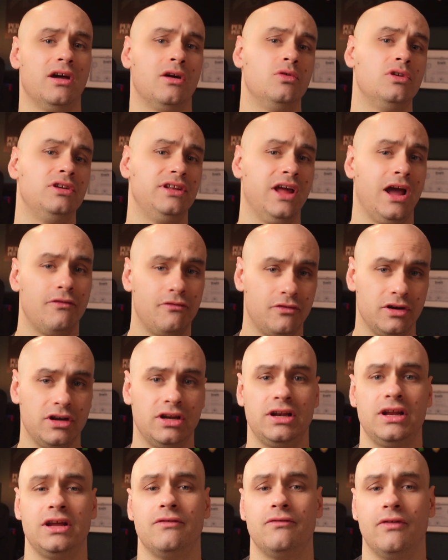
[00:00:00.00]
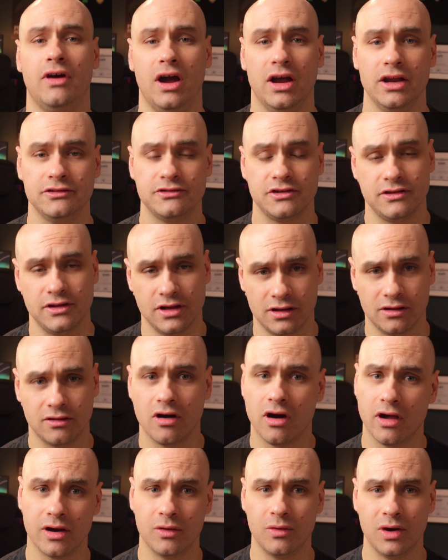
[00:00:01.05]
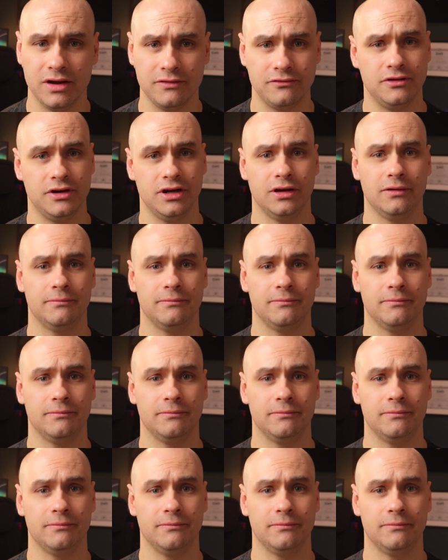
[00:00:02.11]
I would definitely advise the Elgato Wave 3.